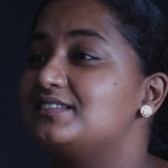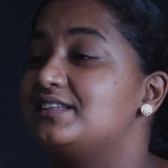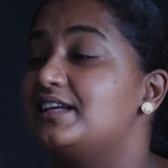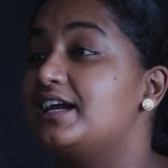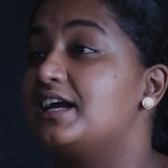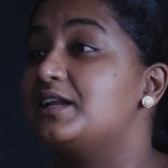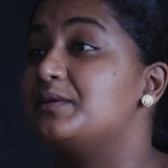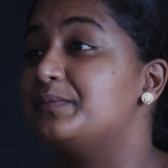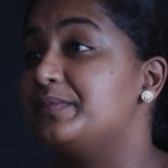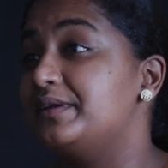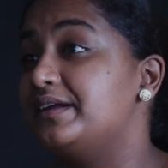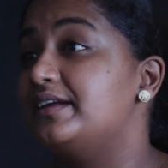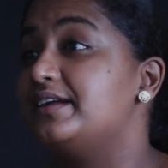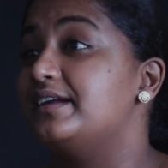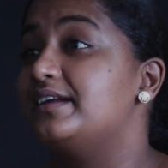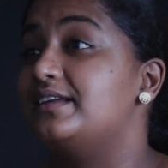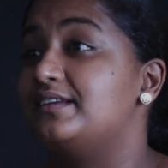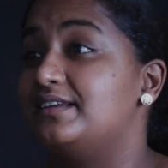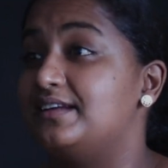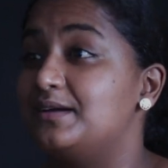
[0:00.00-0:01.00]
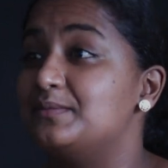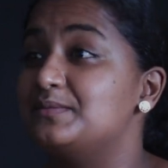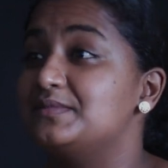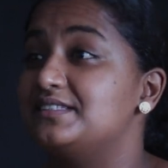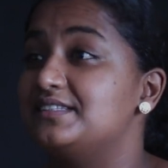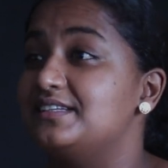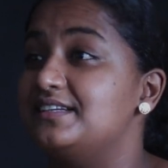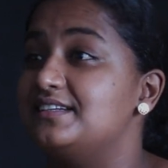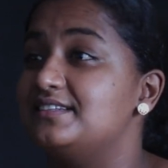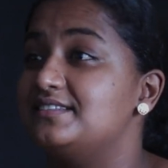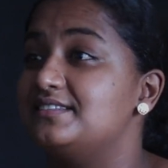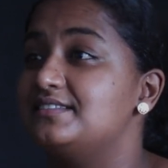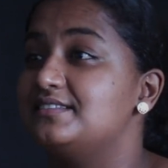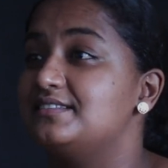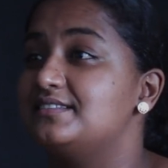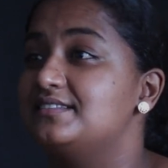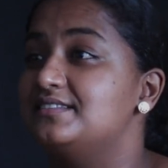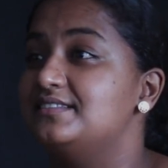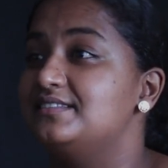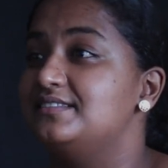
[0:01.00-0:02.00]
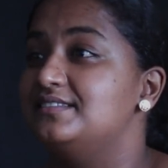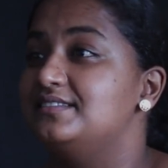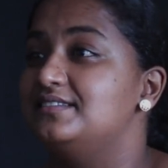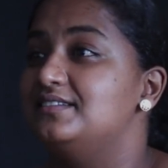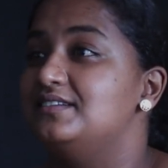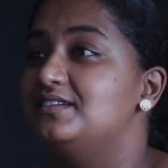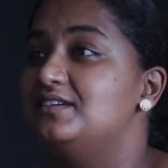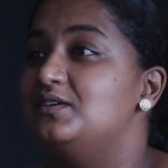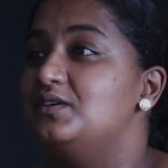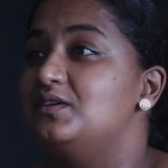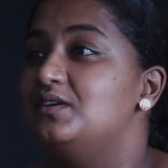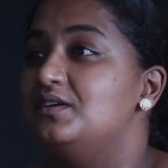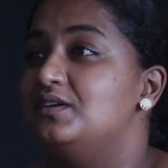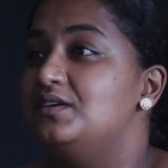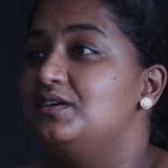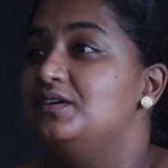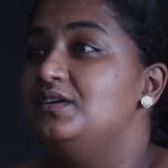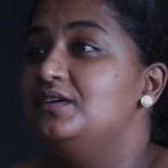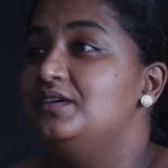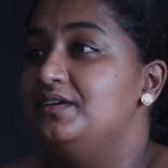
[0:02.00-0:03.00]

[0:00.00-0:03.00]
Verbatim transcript: They can pay and come see it. Okay.